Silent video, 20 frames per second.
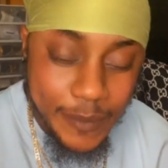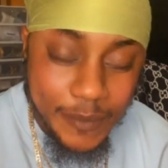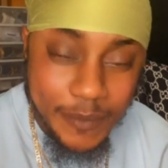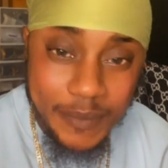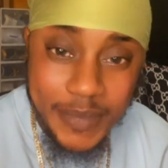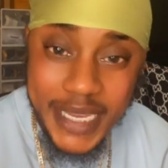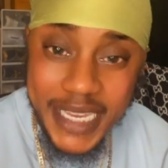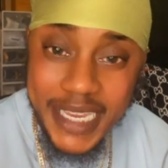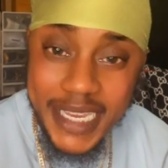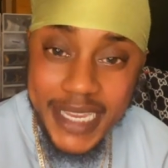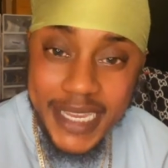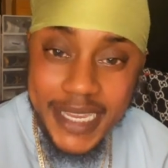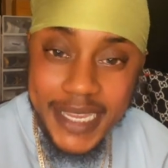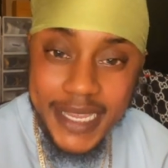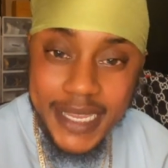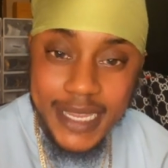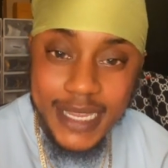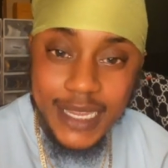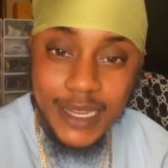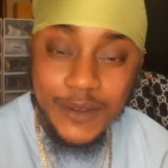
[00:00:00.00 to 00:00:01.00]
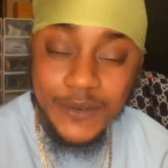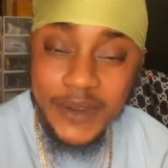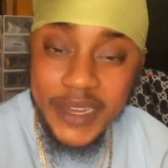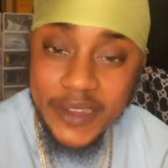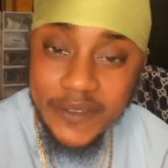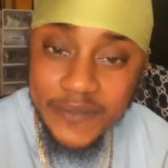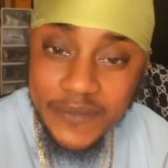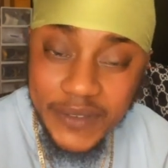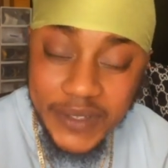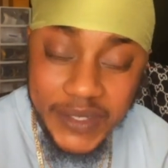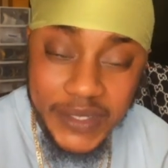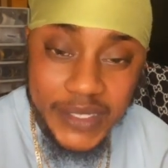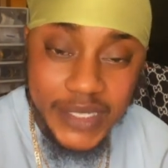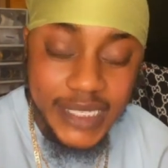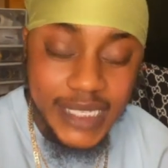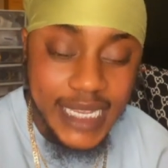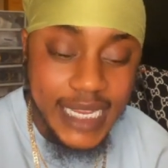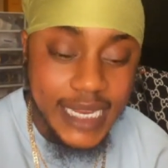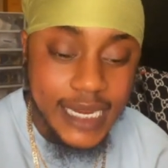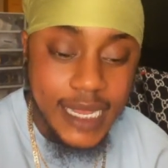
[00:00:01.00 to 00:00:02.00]
be grateful
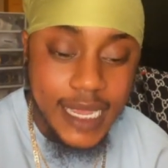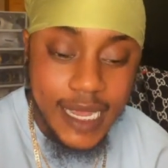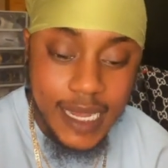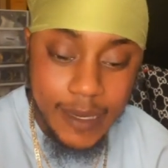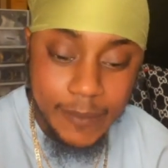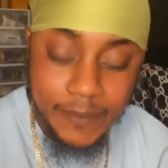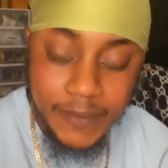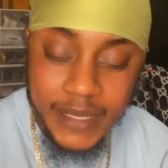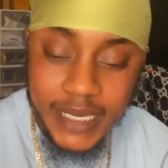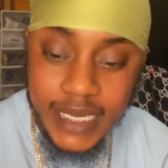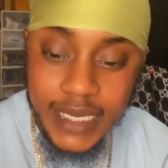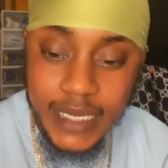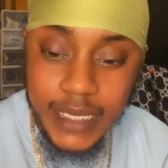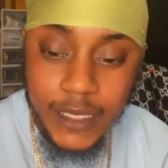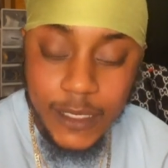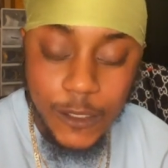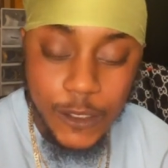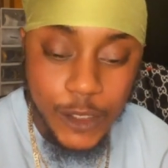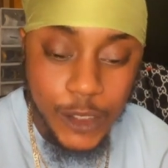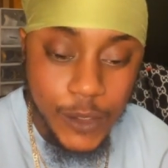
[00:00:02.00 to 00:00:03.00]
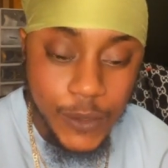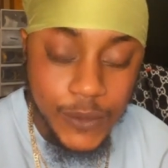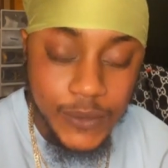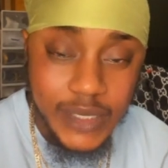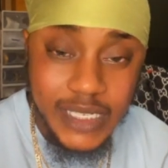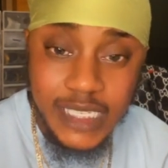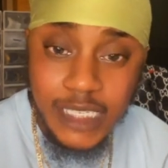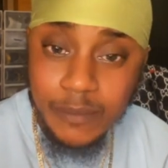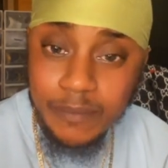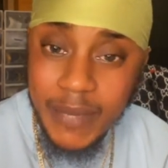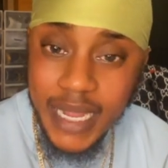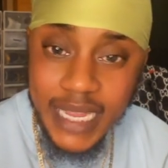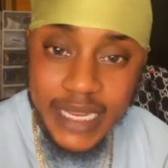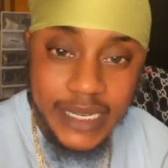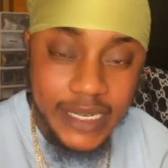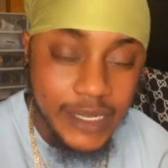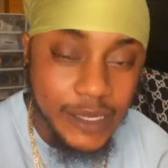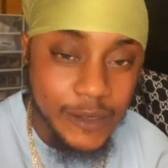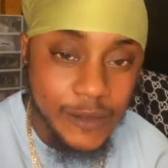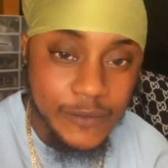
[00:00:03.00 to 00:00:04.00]
and happy, you know, despite
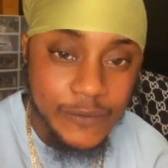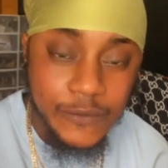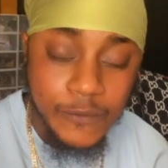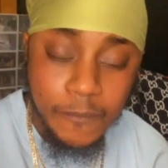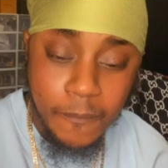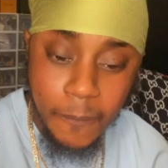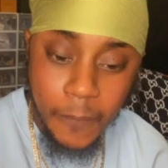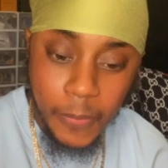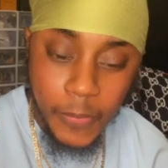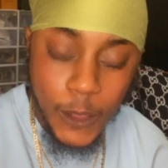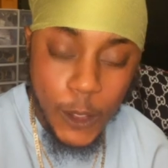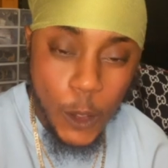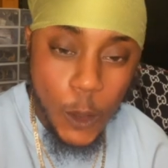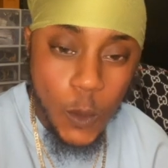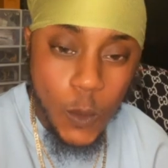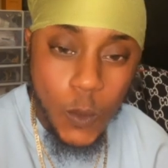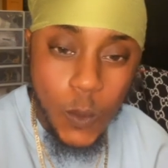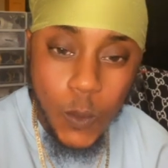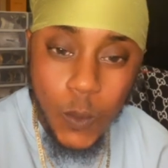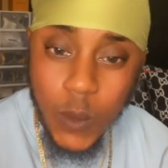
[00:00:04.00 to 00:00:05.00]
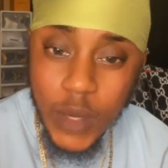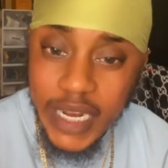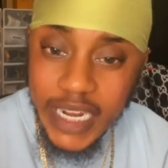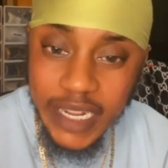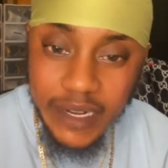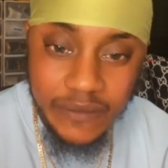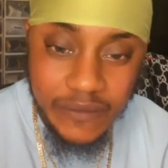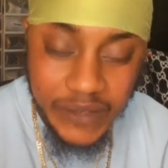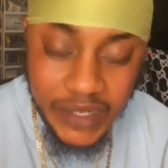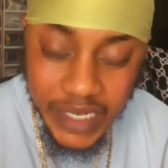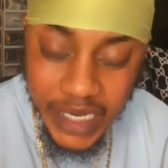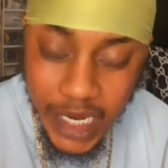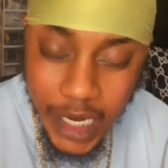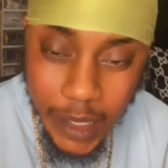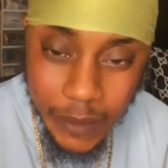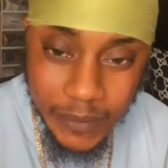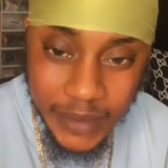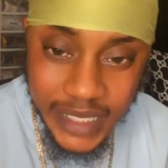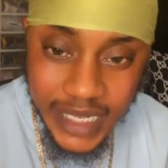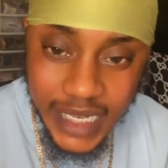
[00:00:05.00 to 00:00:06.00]
of whatever the
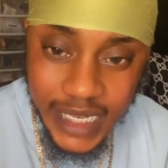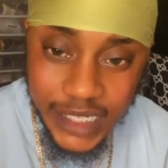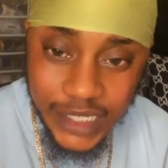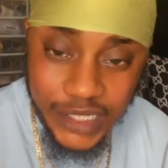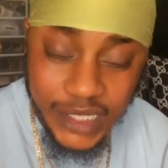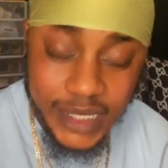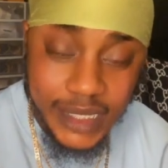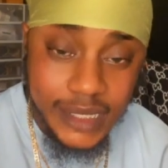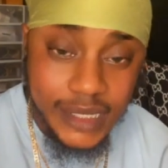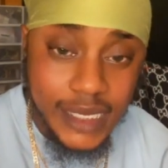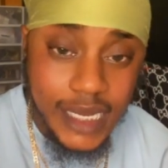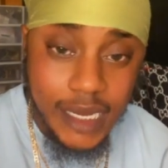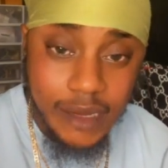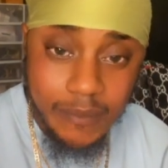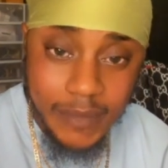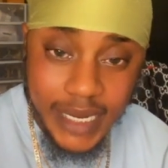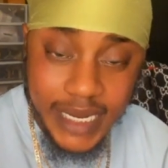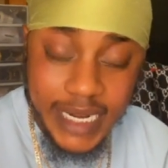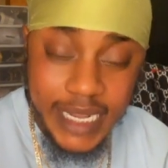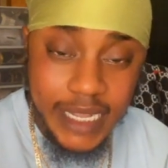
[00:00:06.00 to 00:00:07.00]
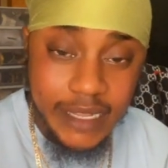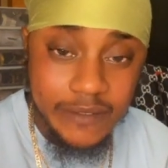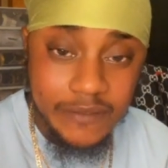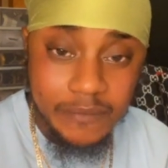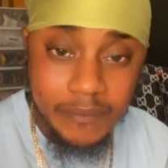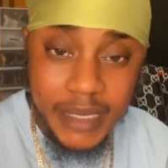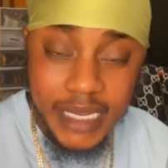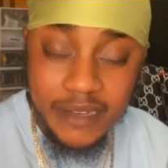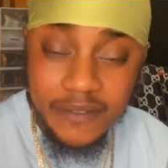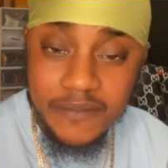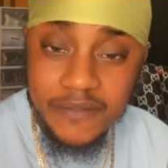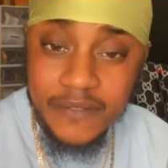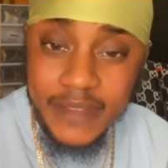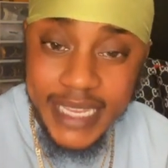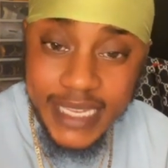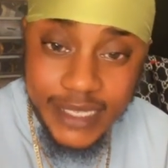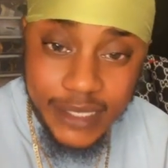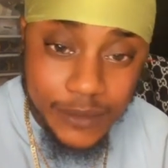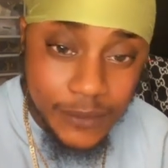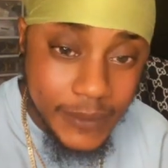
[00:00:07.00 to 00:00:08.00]
complications I might have been
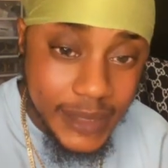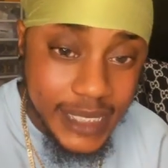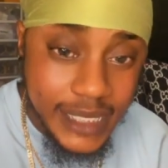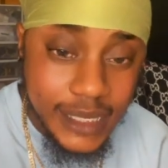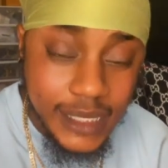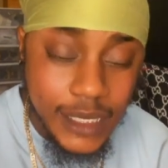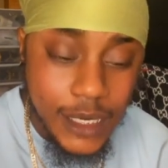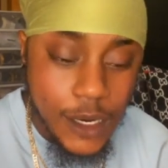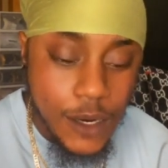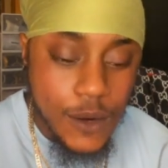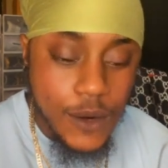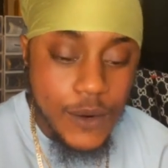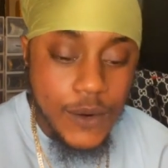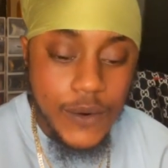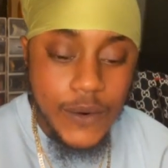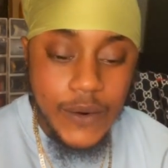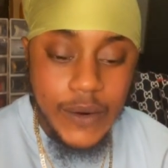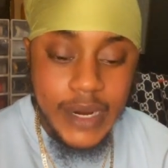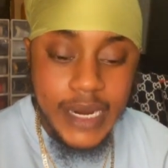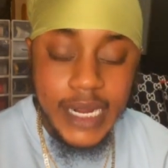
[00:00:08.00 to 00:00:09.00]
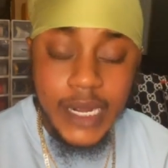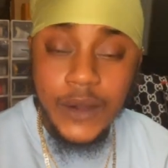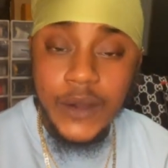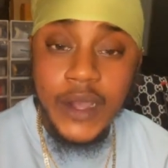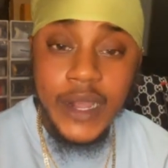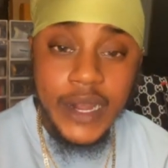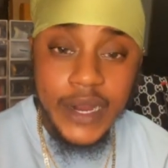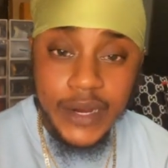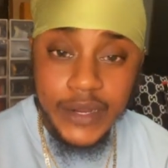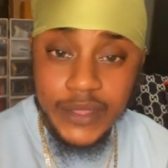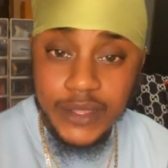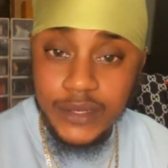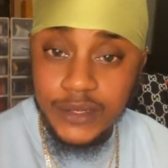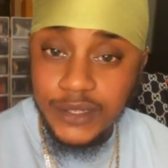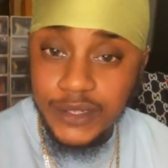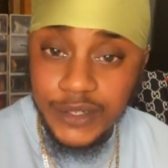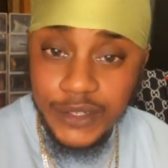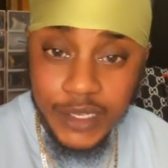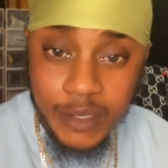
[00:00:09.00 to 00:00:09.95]
faced with or how hard the journey